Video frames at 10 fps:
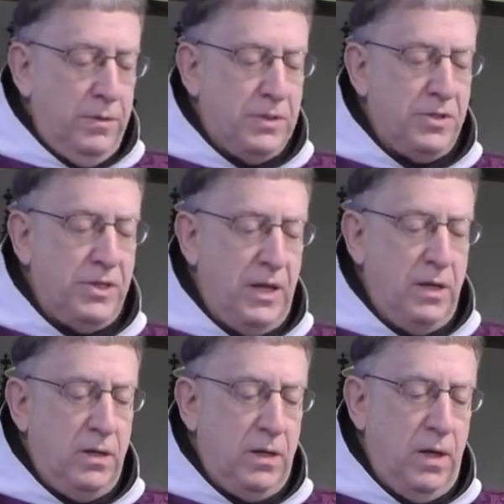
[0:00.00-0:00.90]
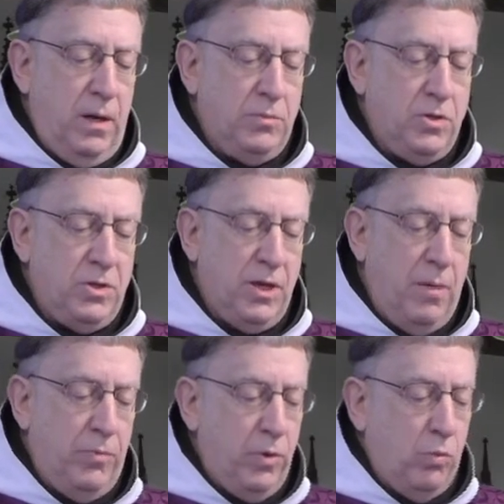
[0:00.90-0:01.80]
that Satan came to
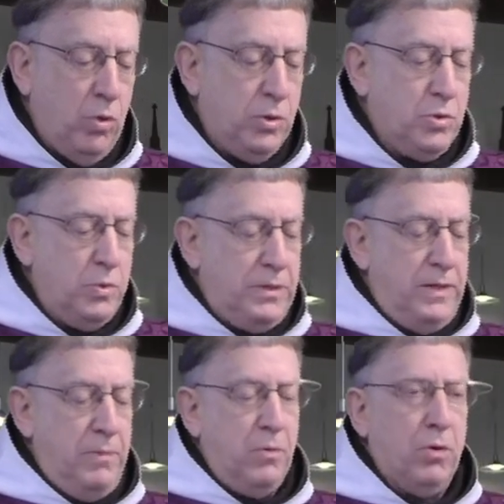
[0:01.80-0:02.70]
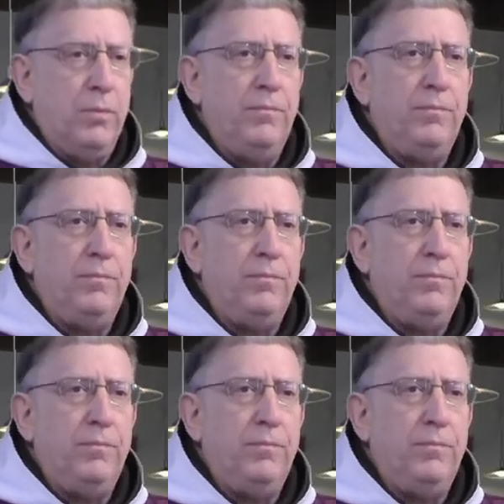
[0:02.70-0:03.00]
tempt the world's Redeemer